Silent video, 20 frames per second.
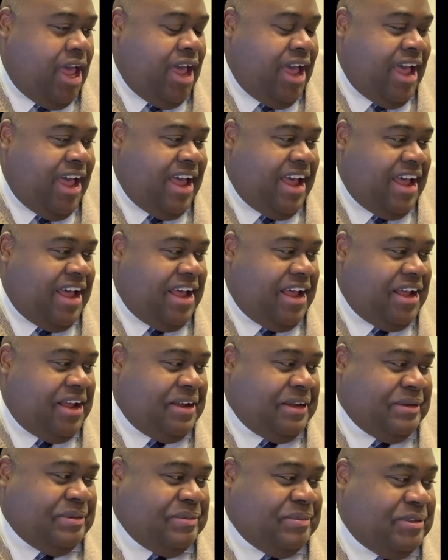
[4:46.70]

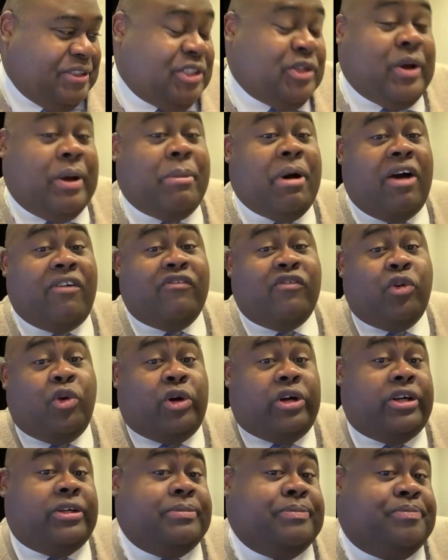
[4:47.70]
So I bought
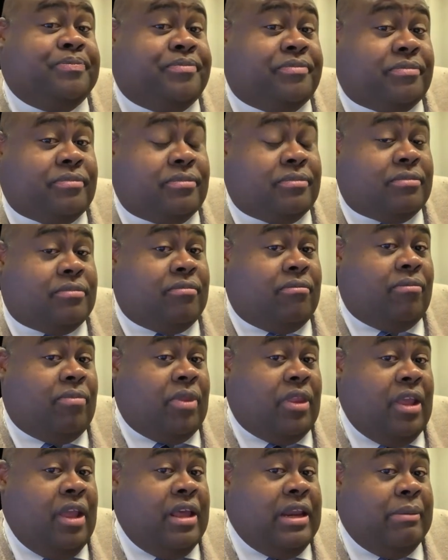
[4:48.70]
four,
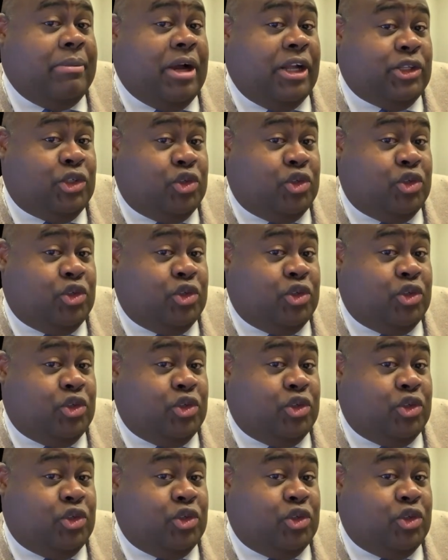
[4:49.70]
and I bought